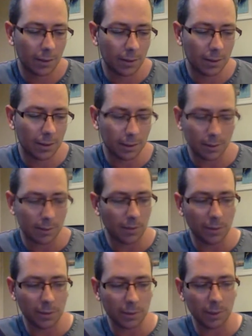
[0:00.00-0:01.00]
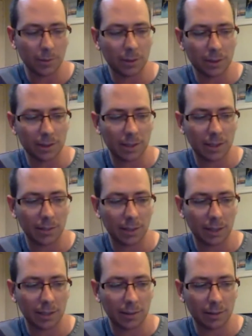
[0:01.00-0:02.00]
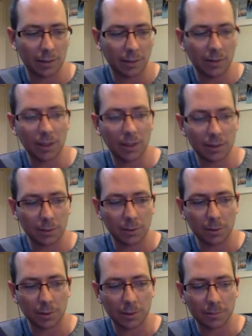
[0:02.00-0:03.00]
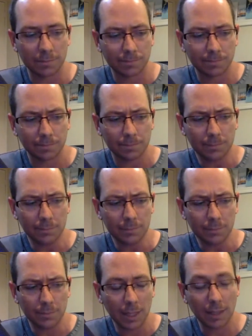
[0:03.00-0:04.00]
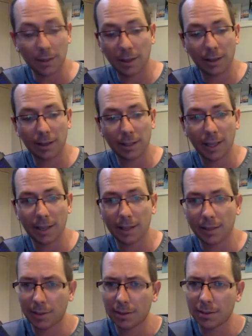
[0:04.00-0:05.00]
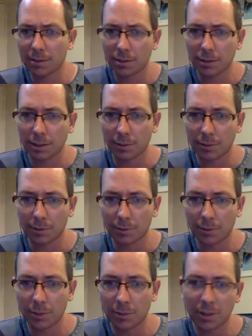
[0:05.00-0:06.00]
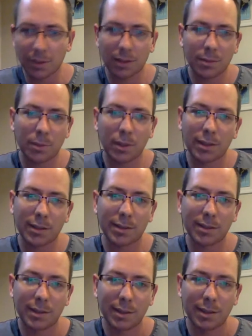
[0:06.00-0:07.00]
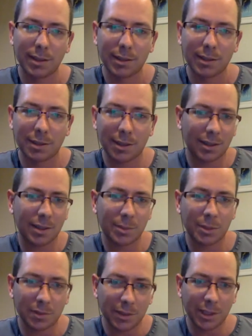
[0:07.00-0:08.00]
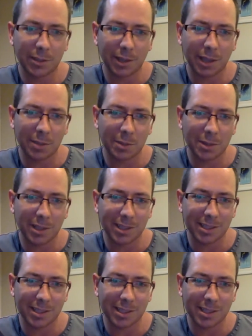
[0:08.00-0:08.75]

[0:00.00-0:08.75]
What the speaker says: just the reviews, like we're on the side of like either giving it or yeah, like heck, even on this show, like we do nothing but talk about video games, right? And just